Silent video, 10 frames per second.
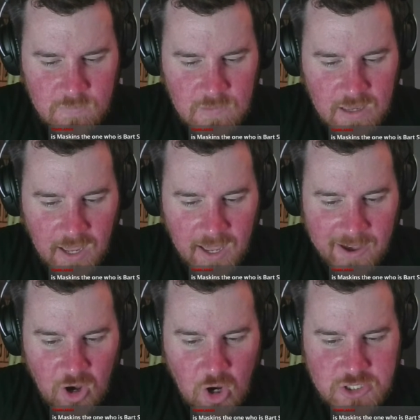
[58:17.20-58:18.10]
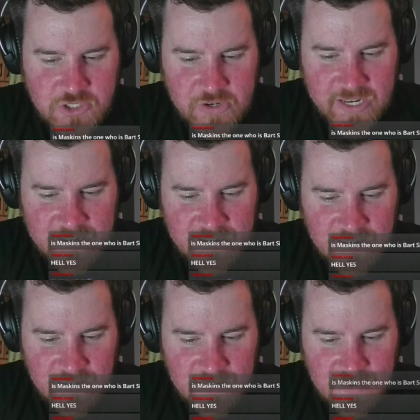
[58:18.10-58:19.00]
100
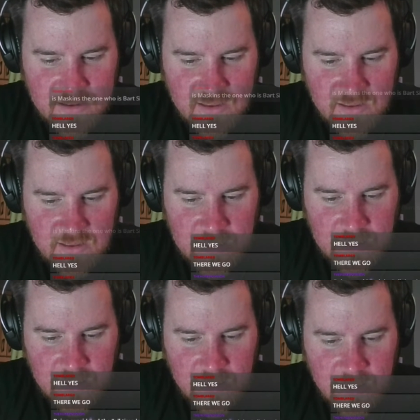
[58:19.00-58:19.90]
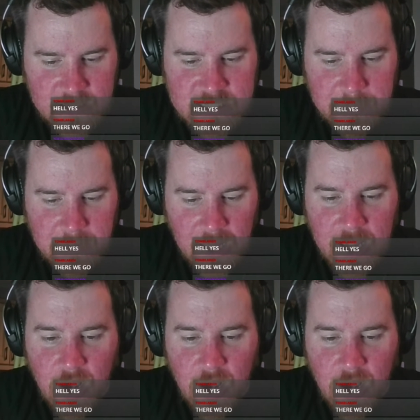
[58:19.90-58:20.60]
supply.